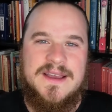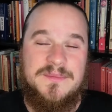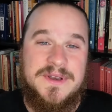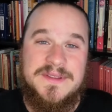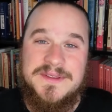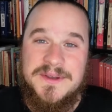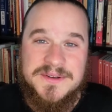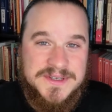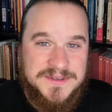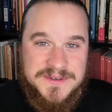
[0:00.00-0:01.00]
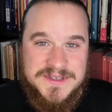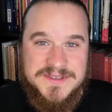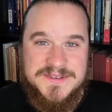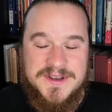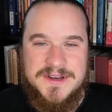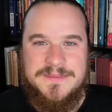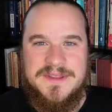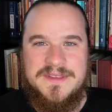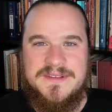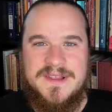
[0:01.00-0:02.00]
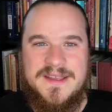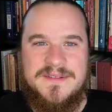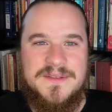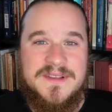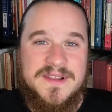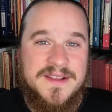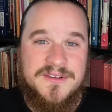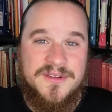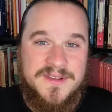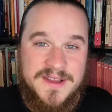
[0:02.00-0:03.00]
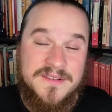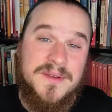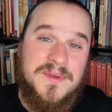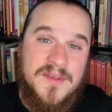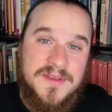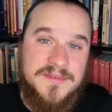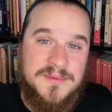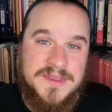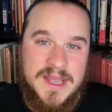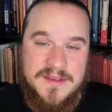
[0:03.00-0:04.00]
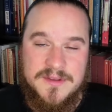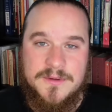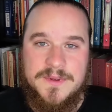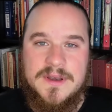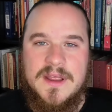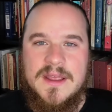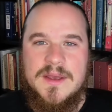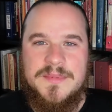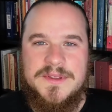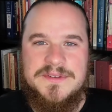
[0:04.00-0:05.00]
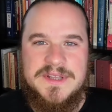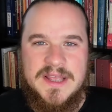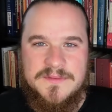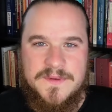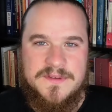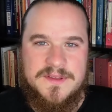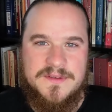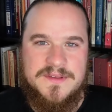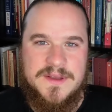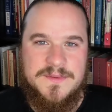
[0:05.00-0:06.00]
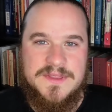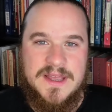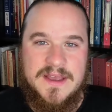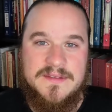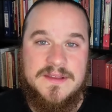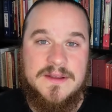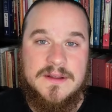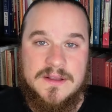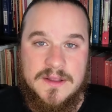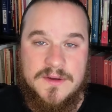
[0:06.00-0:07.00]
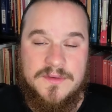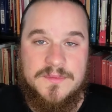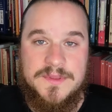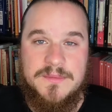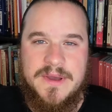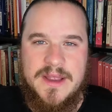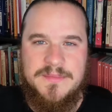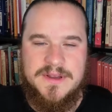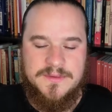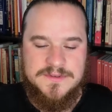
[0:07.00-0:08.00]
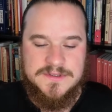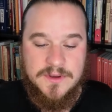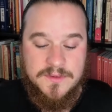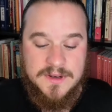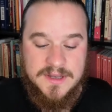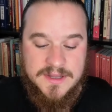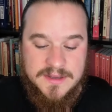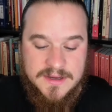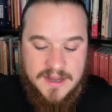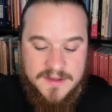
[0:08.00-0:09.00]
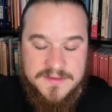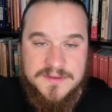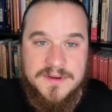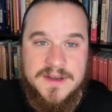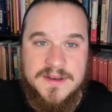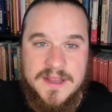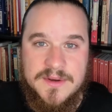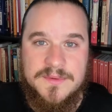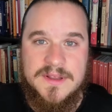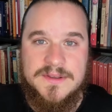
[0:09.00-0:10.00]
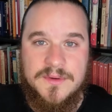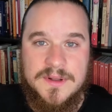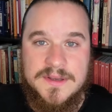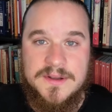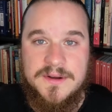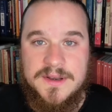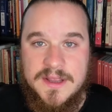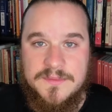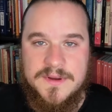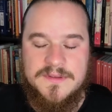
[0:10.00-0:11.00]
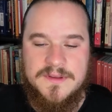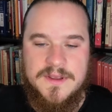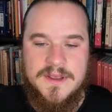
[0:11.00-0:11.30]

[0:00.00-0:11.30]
Many of the yogic traditions talk about these lights. So these lights are seen, sometimes even with the eyes open, but usually at first they're seen with the eyes closed, when the mind becomes totally concentrated inwardly, totally turned inwards.